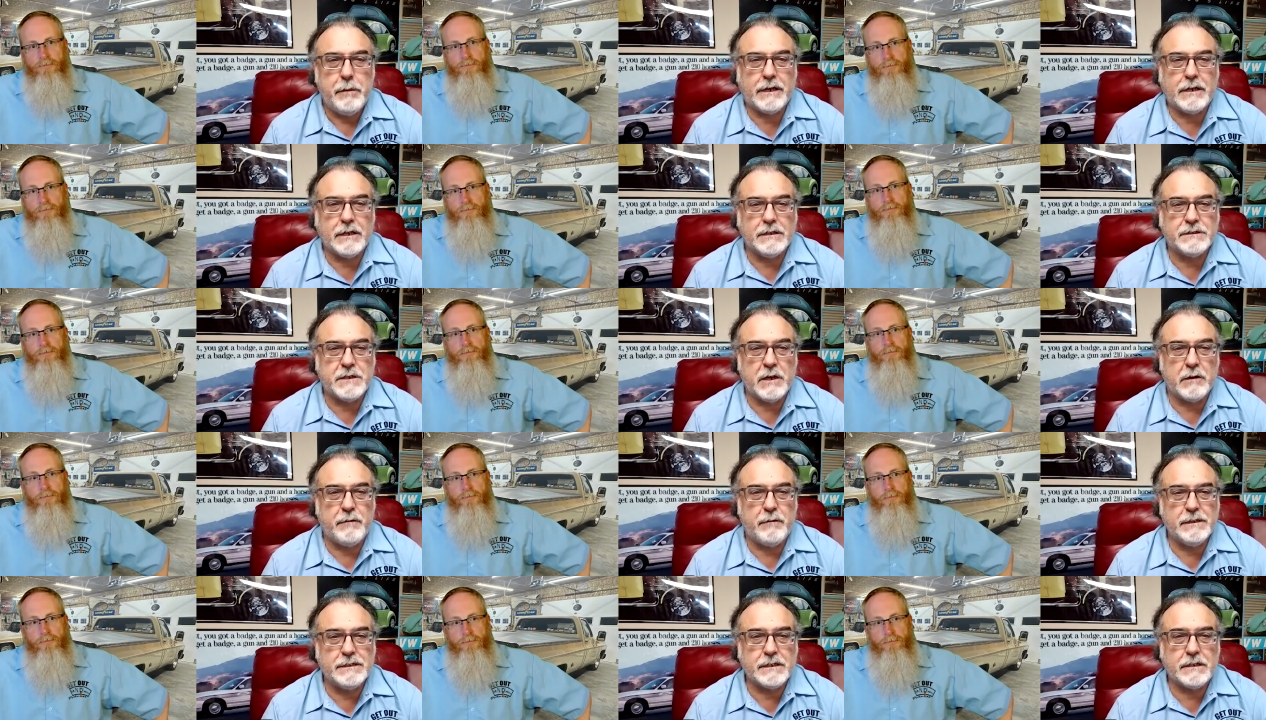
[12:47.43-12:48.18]
Speaker 1: because
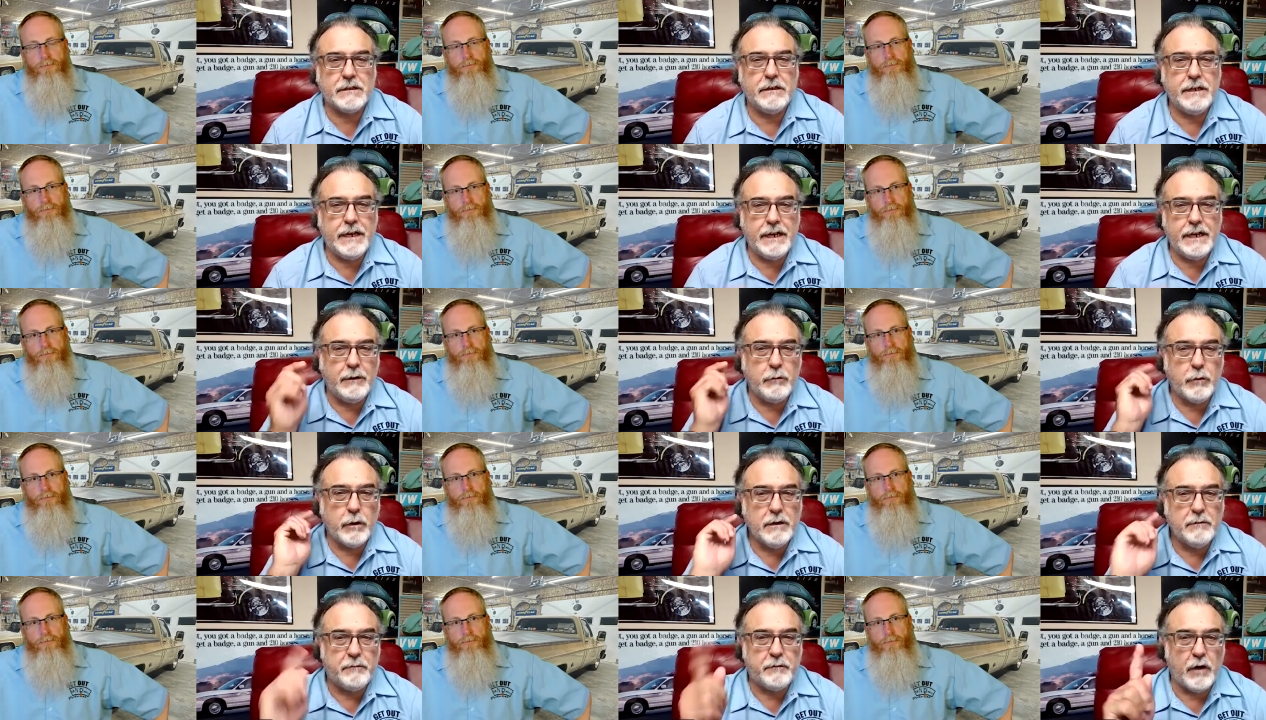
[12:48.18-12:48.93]
they're physically getting
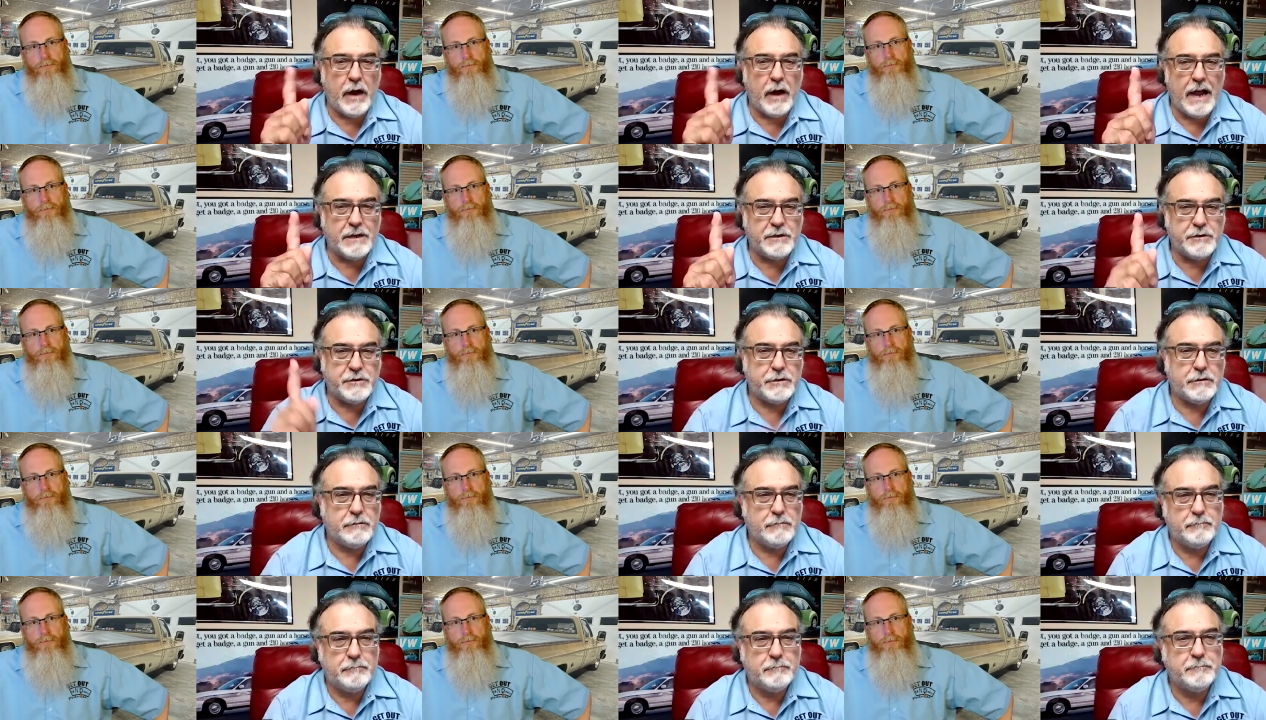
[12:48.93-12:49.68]
rid of
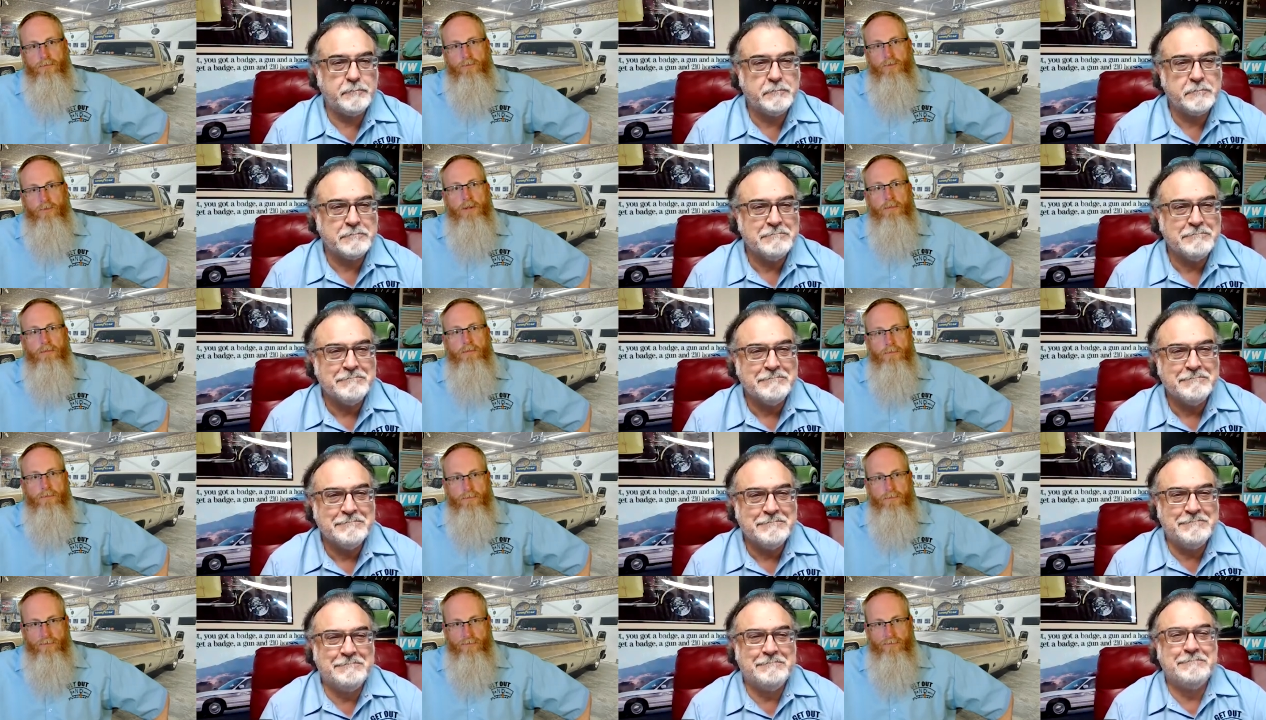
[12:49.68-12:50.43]
trash.
Speaker 2: Yep,
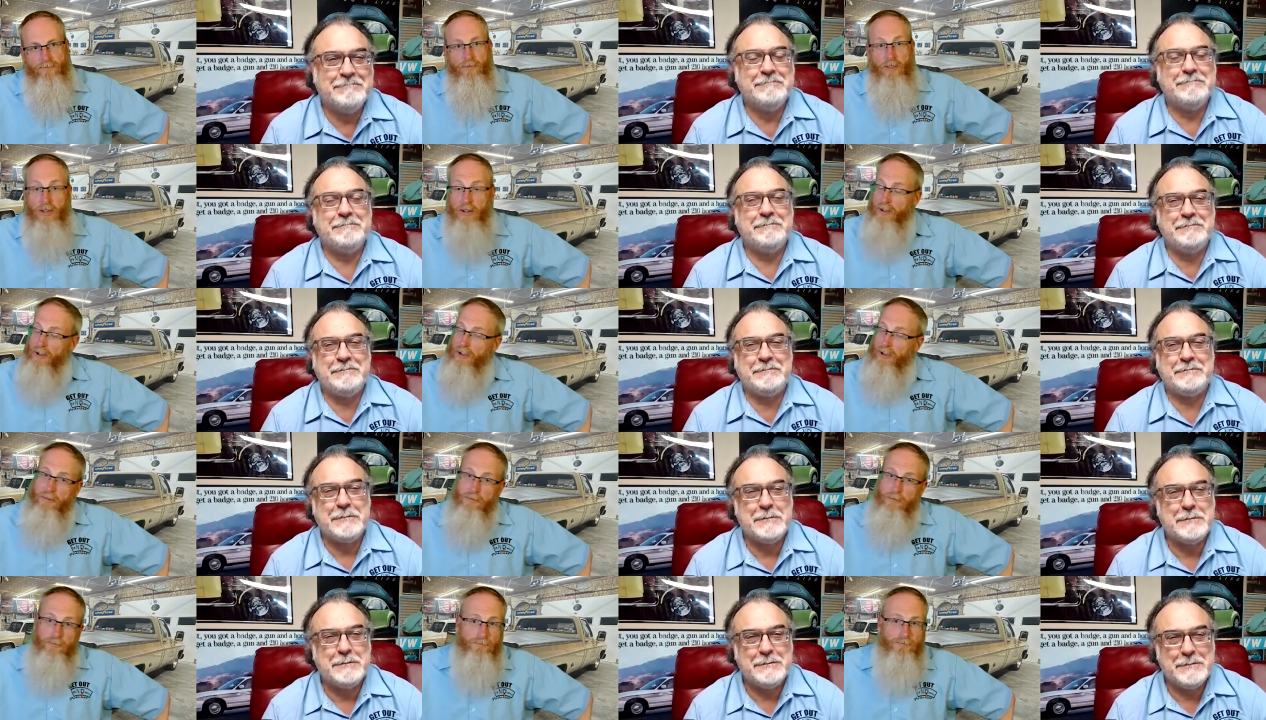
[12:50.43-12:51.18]
there you
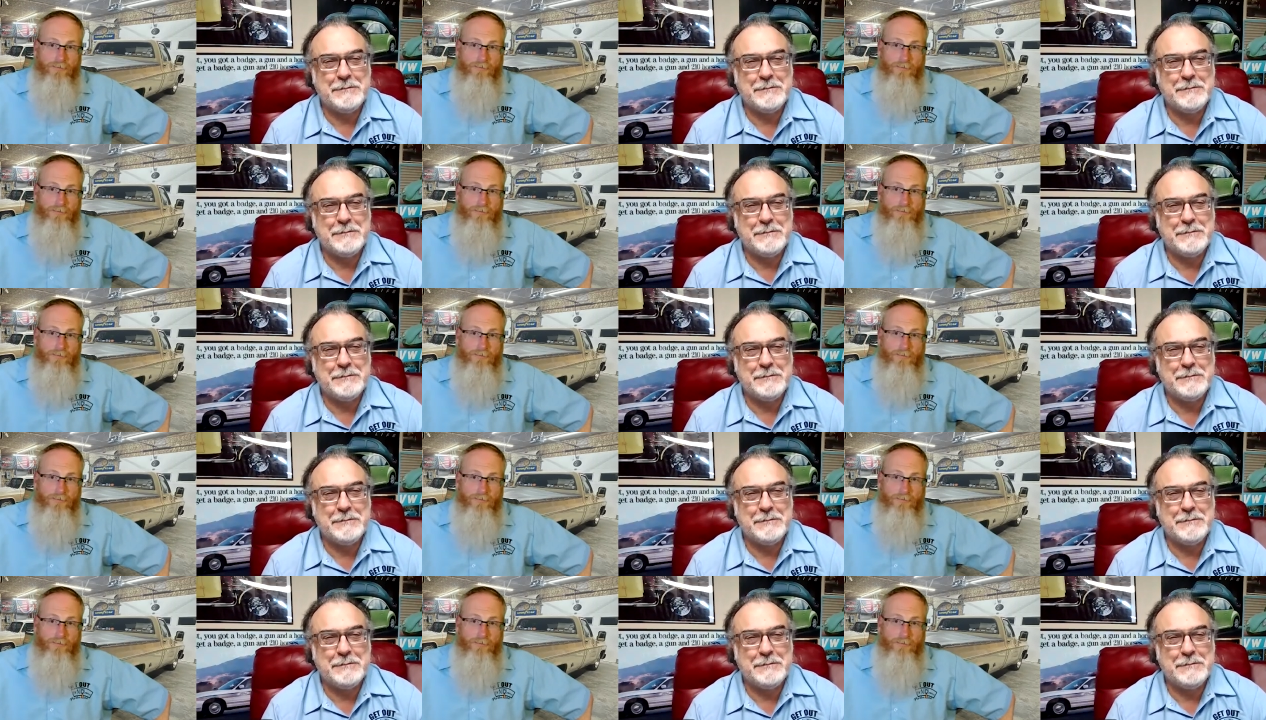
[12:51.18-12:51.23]
go.